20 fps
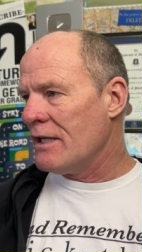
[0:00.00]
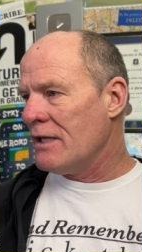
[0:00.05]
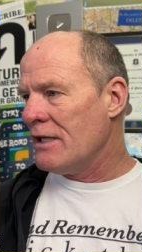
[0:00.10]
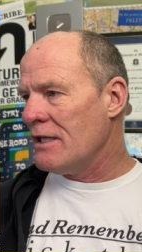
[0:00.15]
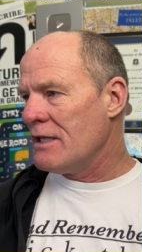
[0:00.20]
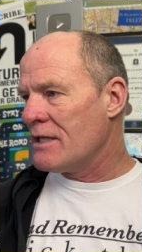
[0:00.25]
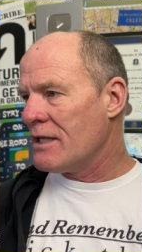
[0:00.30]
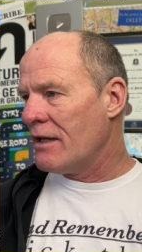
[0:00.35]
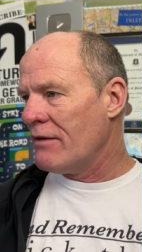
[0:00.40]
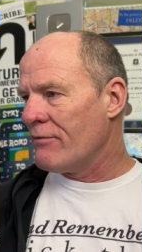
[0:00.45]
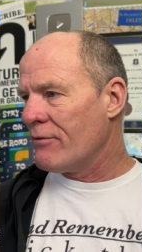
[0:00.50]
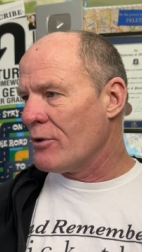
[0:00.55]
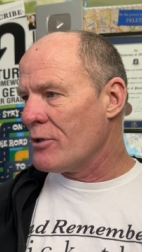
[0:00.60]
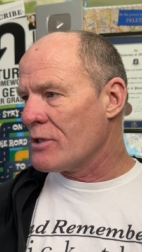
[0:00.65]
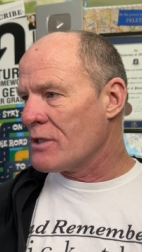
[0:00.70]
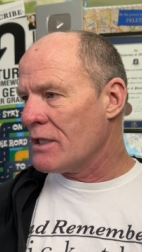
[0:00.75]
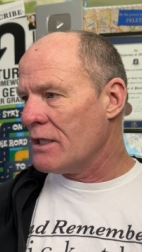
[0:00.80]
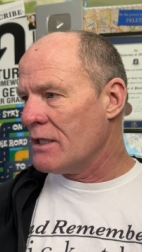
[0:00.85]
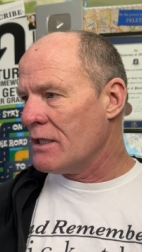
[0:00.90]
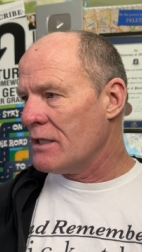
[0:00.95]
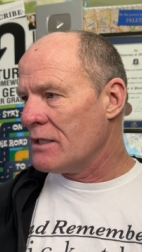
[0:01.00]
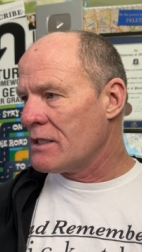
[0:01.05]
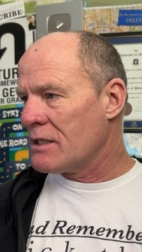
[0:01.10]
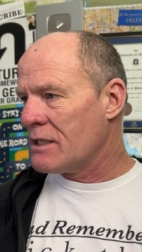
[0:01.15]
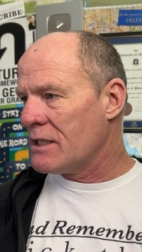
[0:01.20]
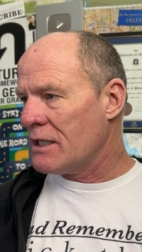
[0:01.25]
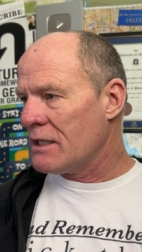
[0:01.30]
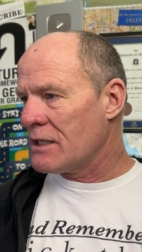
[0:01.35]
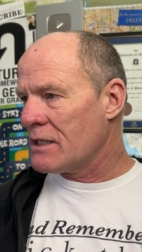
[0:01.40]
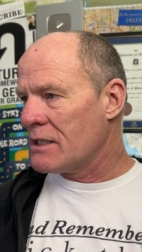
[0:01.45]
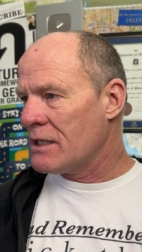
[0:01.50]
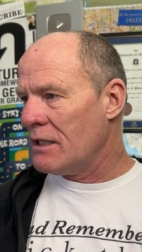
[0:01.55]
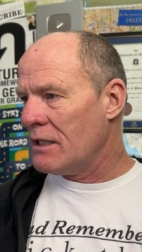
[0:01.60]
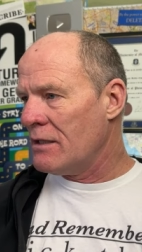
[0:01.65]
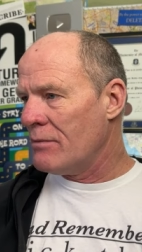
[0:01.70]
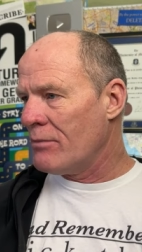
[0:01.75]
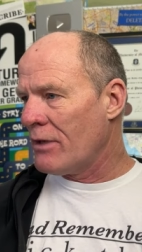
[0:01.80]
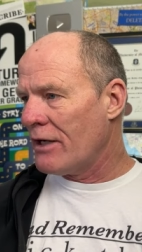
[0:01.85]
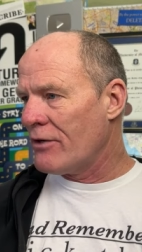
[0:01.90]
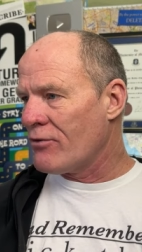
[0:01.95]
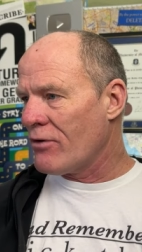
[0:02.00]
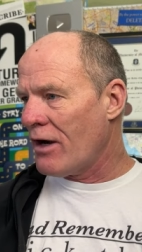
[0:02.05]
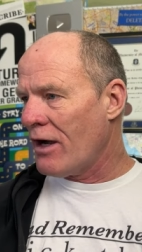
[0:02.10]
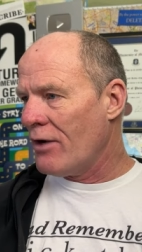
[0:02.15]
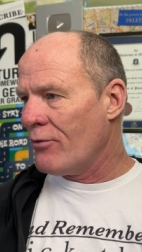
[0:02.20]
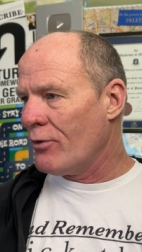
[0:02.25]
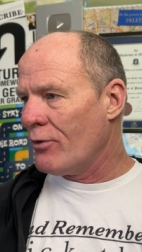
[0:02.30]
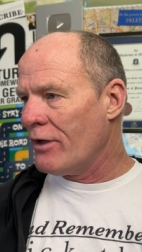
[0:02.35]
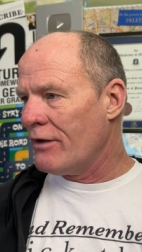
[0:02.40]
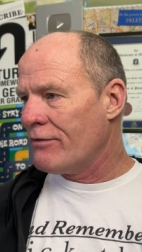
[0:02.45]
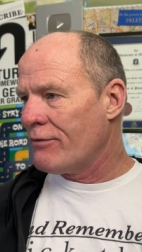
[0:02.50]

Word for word: Nissan Versa sits in my driveway